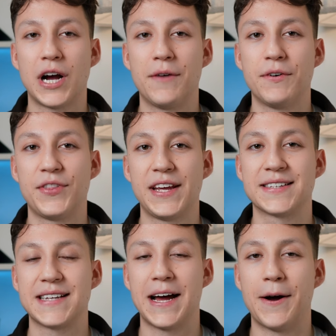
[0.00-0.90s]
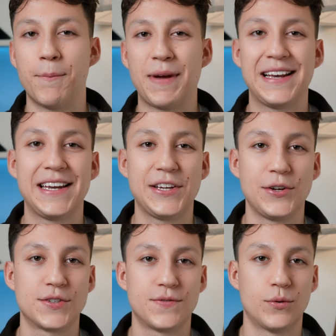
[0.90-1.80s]
cover things that are mainly
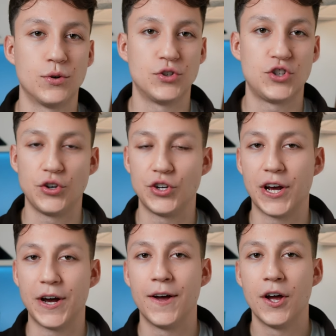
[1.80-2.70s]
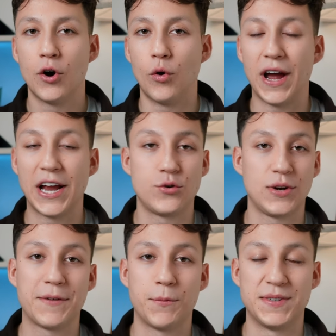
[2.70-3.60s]
used for junior or
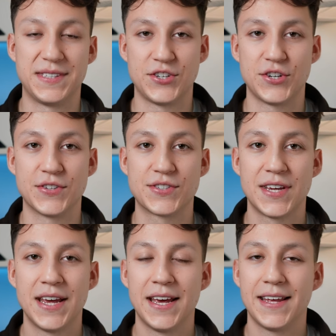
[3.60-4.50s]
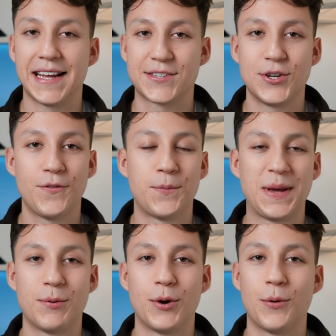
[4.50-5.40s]
entry-level positions. It's not for
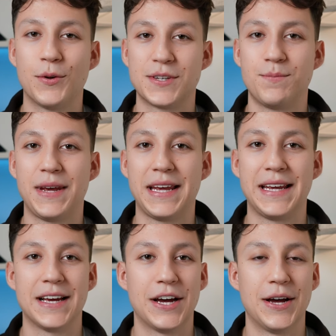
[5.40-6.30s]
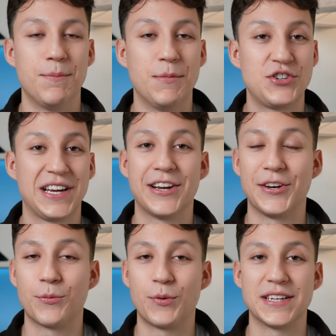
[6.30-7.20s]
people who want to be a machine
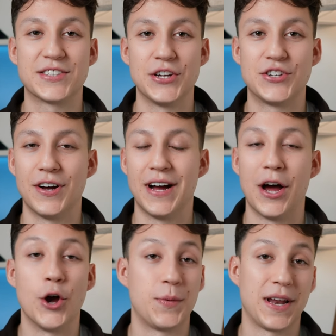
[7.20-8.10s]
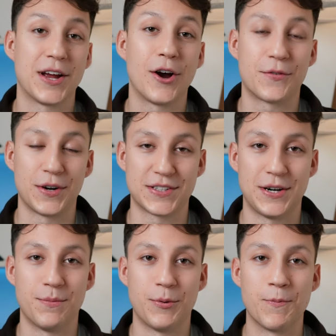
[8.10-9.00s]
learning researcher at OpenAI, for
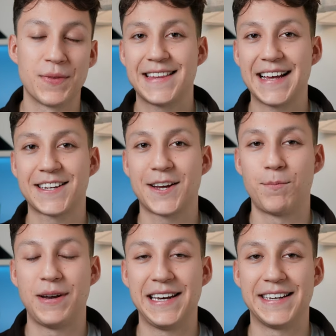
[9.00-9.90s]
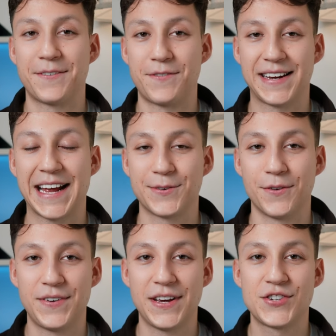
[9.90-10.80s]
example. That's a completely different kettle of
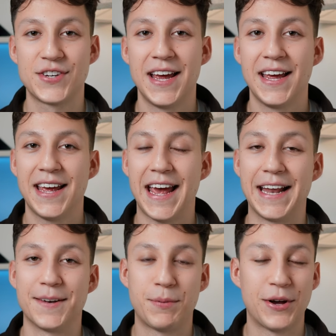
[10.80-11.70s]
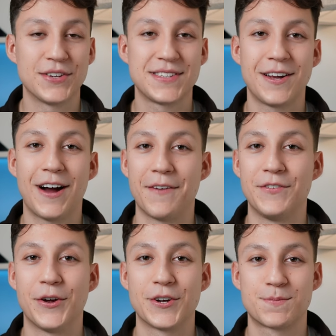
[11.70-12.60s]
fish. And personally, I have
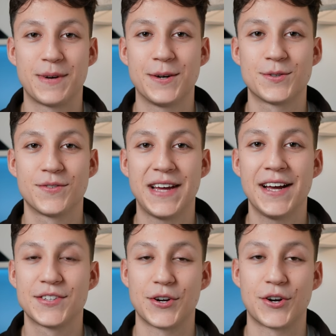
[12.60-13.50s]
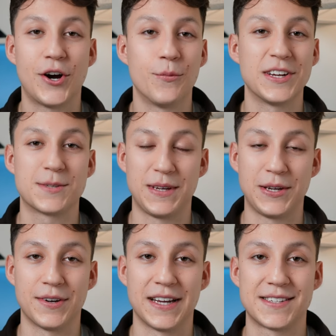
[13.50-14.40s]
no experience with that, so I can't really
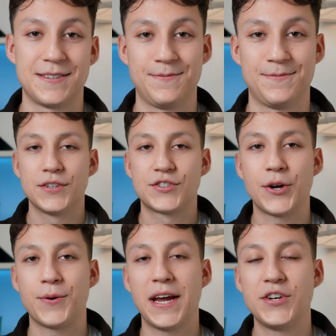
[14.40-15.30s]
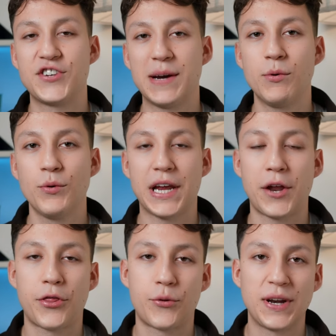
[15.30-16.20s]
speak on it. So in general, there are
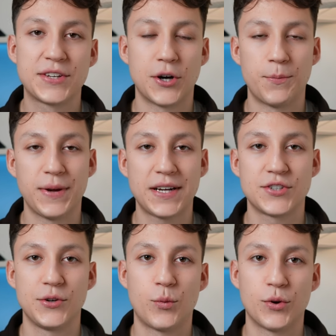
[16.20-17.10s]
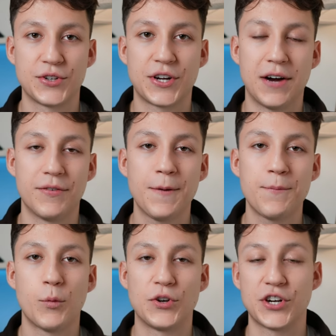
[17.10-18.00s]
three topics you want to cover,
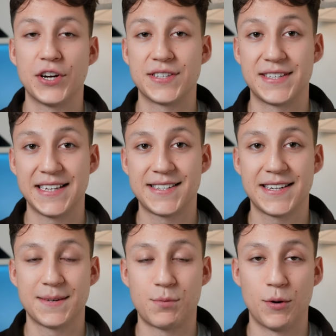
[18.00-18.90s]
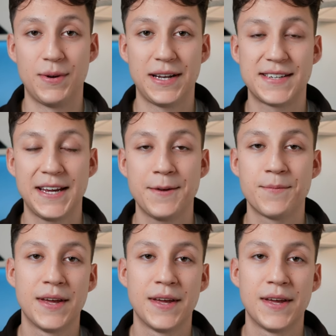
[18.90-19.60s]
which are statistics and probability,